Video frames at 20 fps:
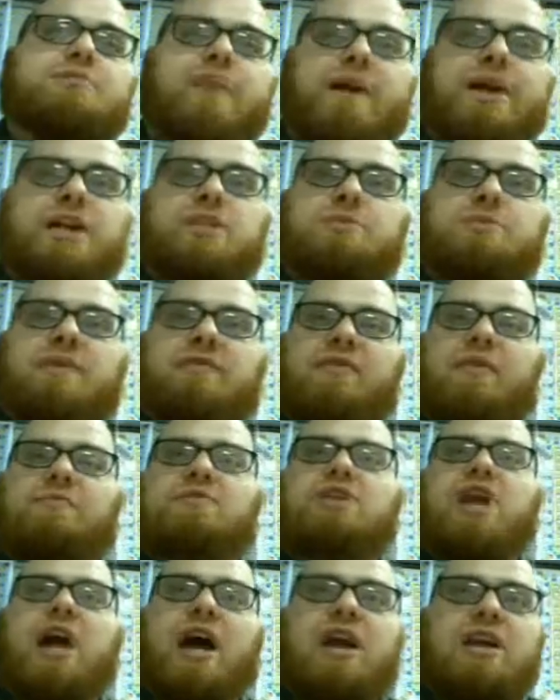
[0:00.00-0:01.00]
punishment, from
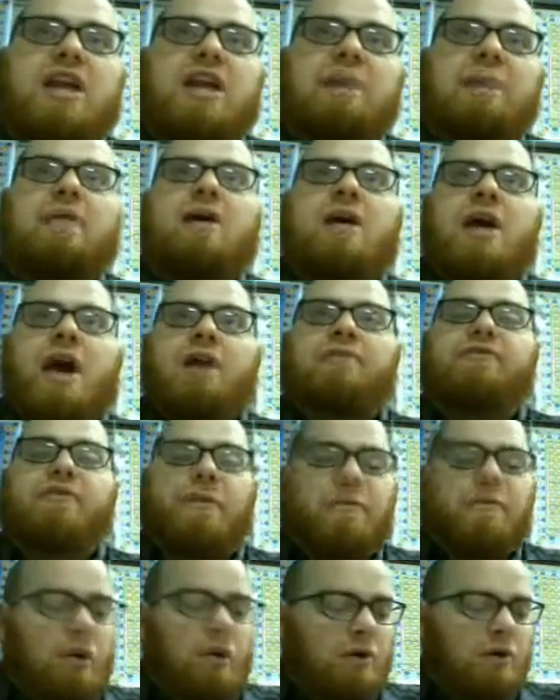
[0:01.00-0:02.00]
Jahannam and
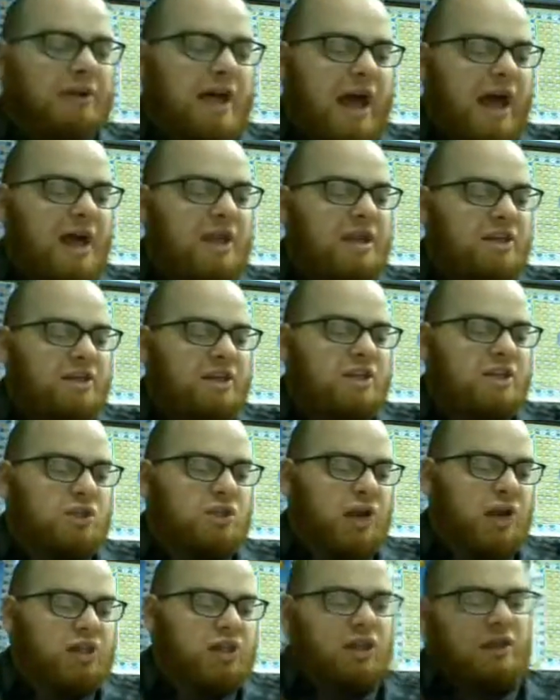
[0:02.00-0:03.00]
from all the
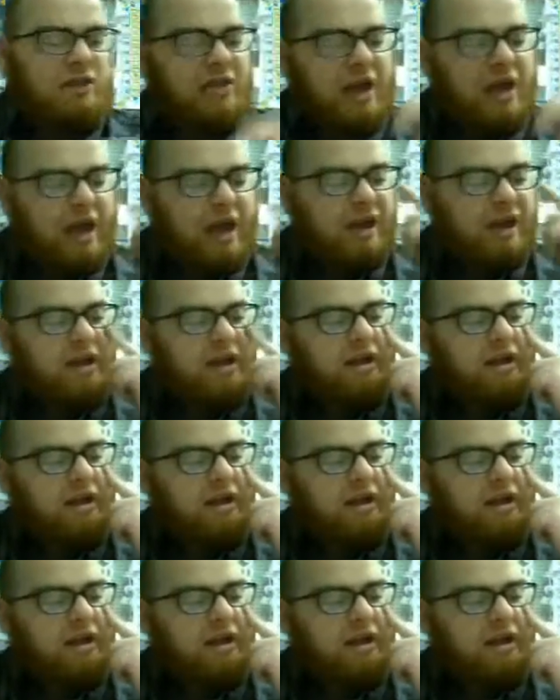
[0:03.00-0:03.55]
destruction that